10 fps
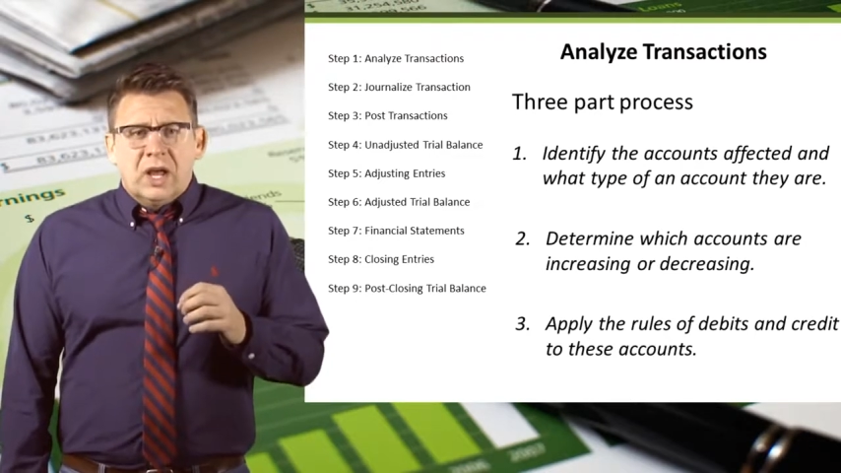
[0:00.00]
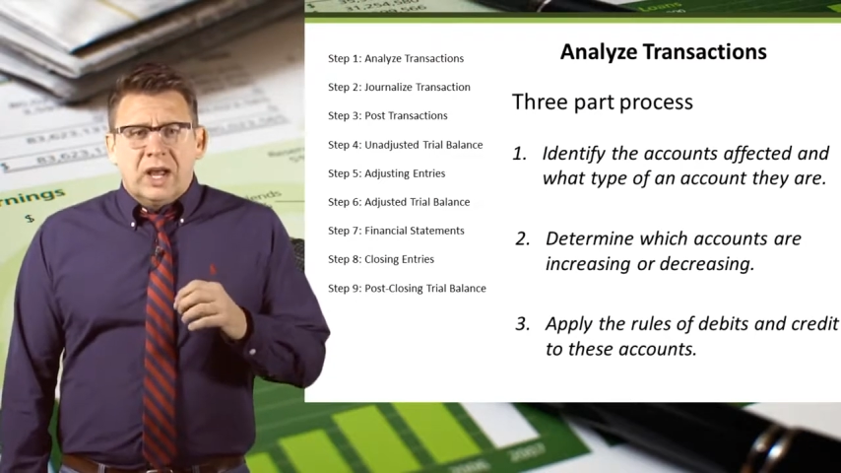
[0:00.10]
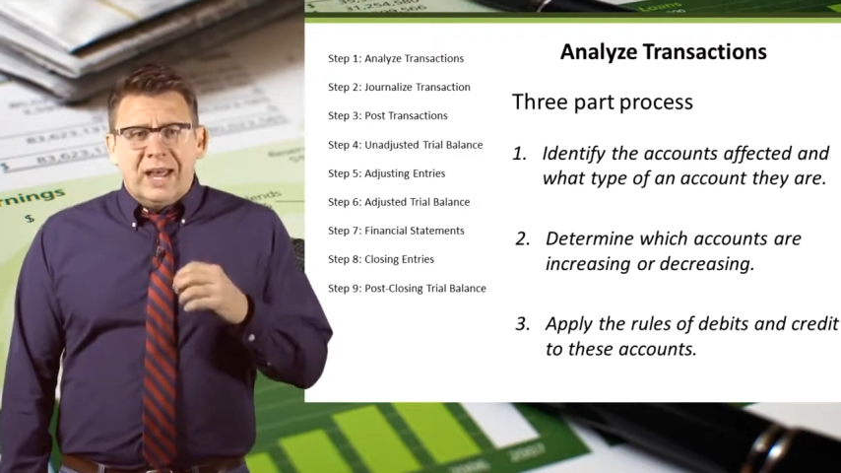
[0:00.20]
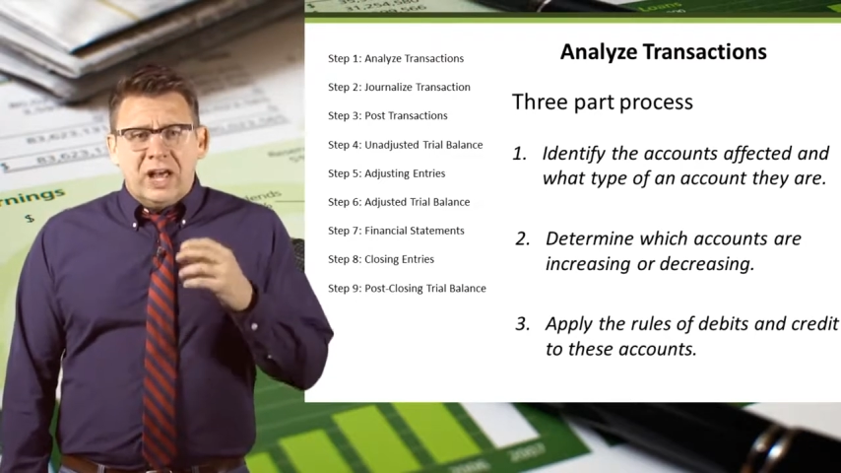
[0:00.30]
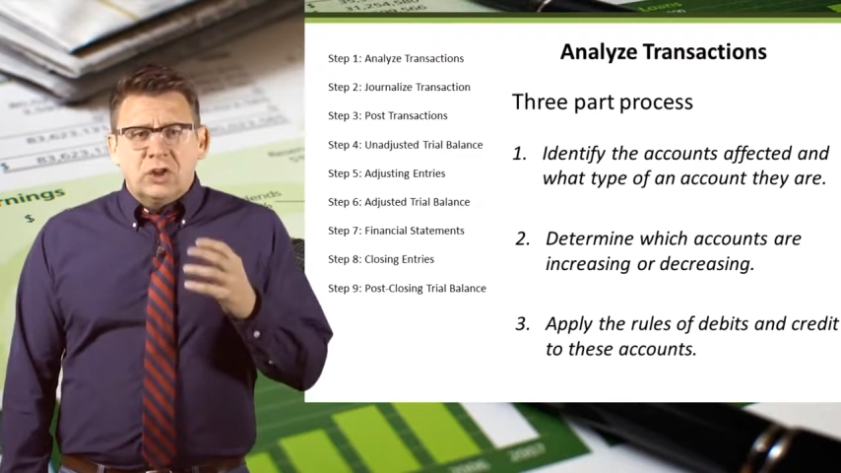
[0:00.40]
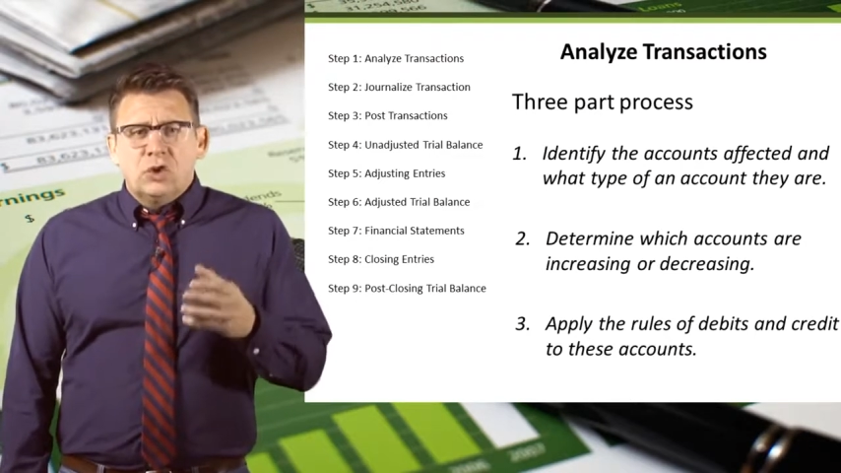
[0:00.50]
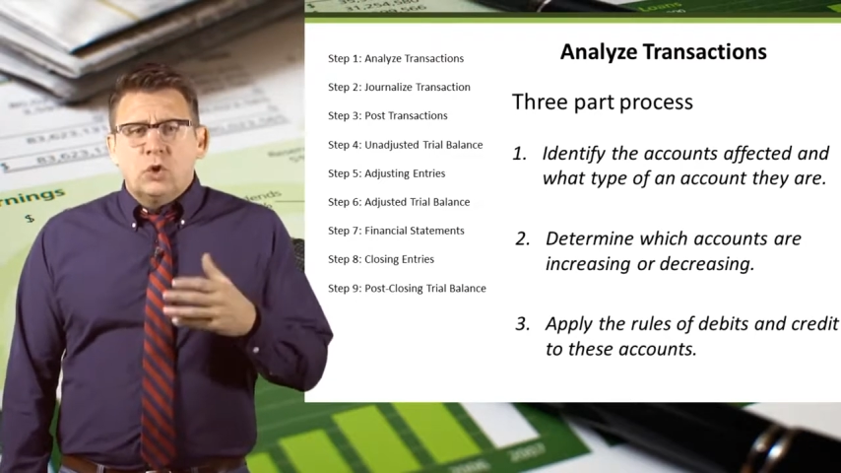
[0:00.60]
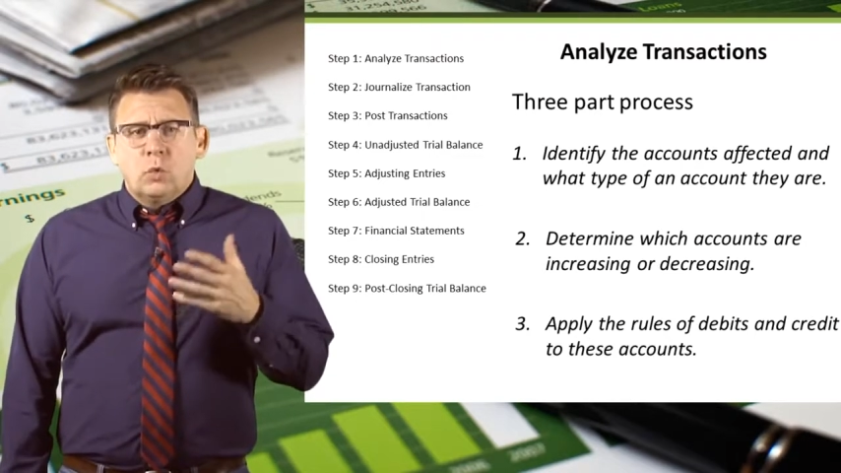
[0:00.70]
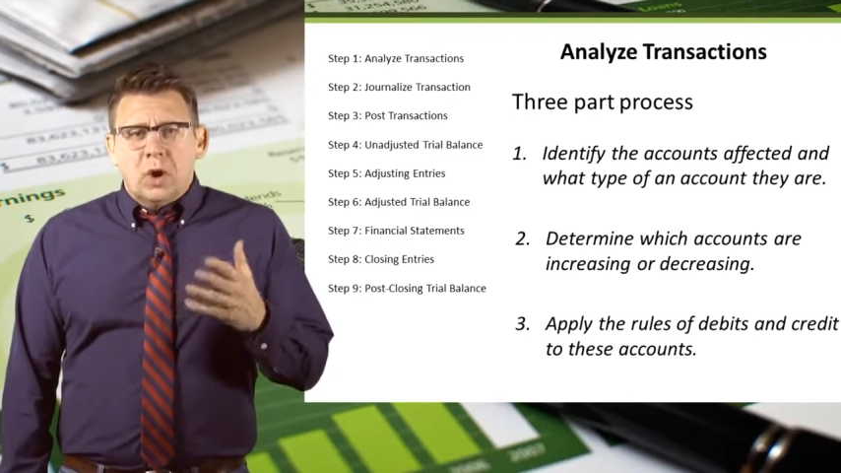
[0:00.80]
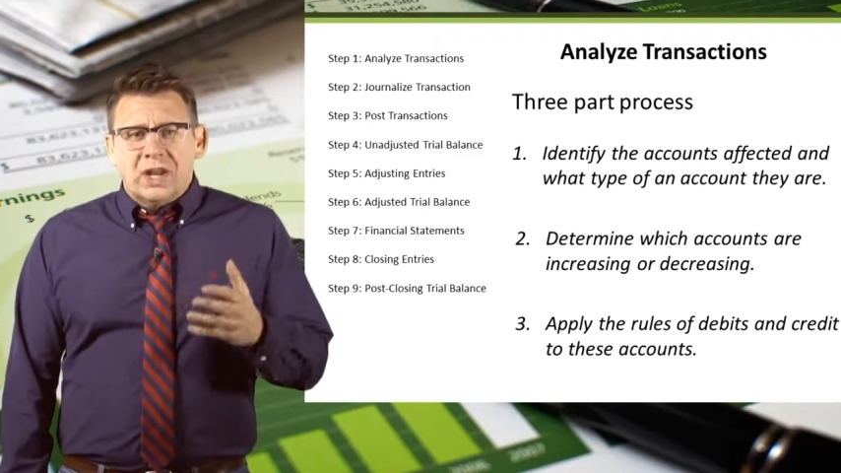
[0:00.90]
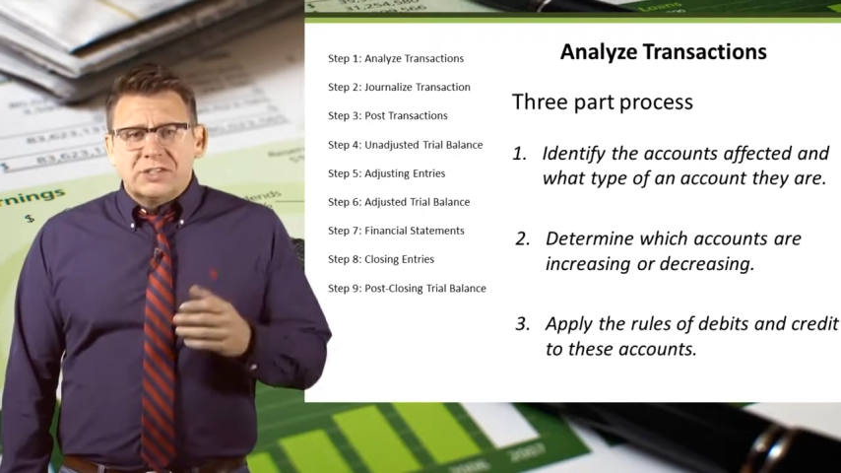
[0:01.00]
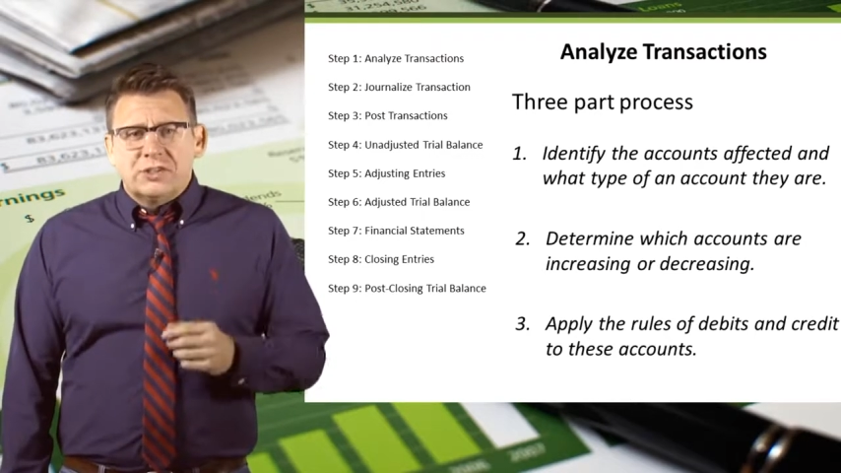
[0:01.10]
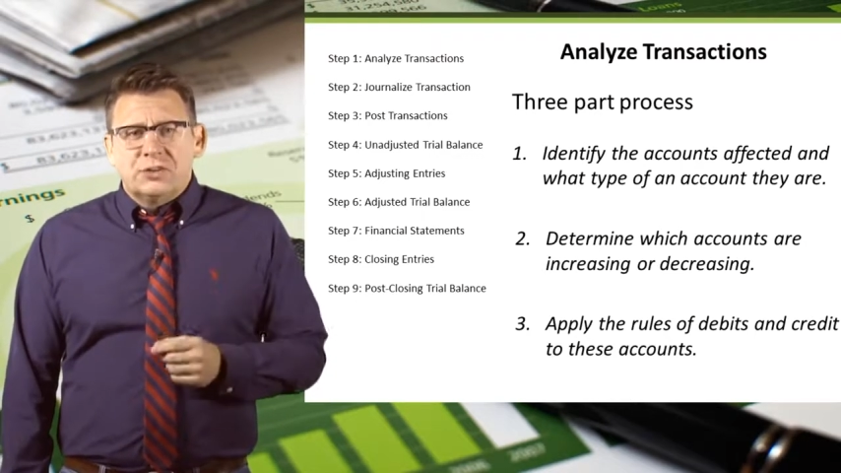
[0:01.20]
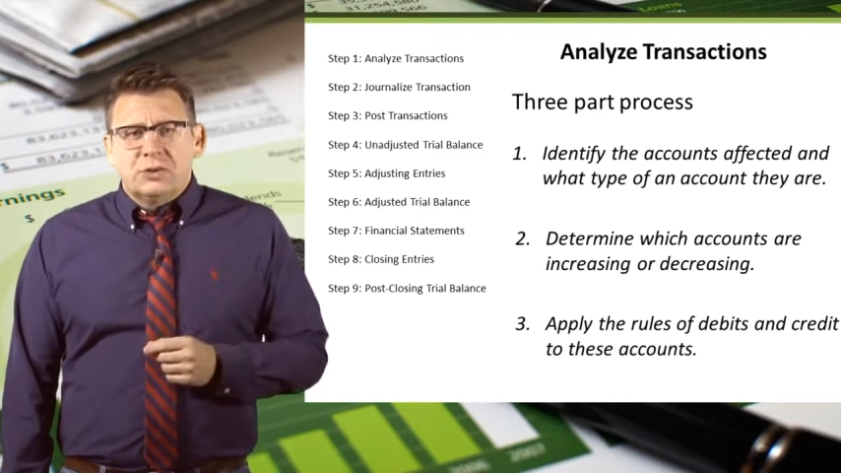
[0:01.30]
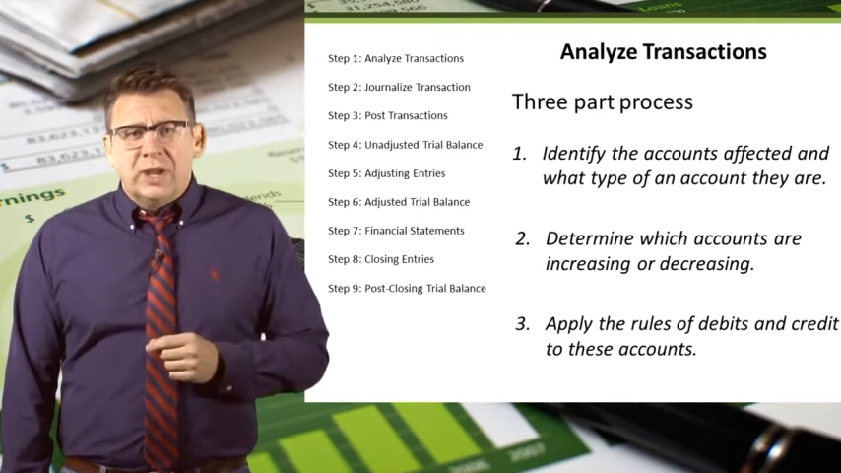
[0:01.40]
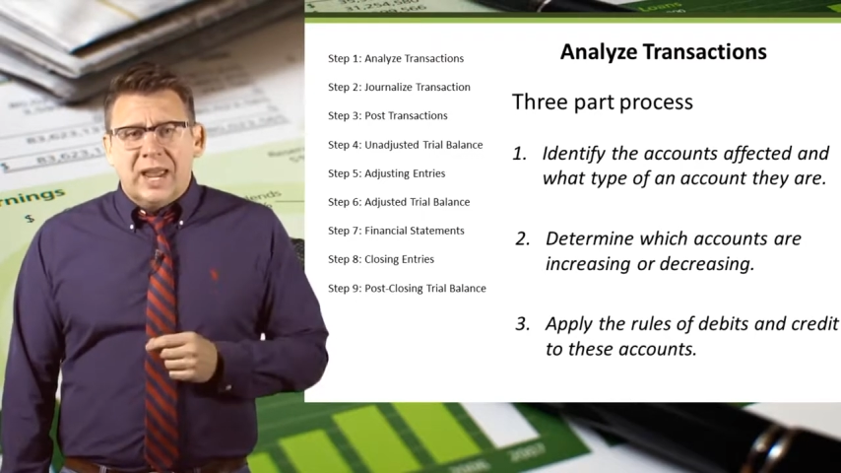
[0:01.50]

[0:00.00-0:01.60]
how you'll want to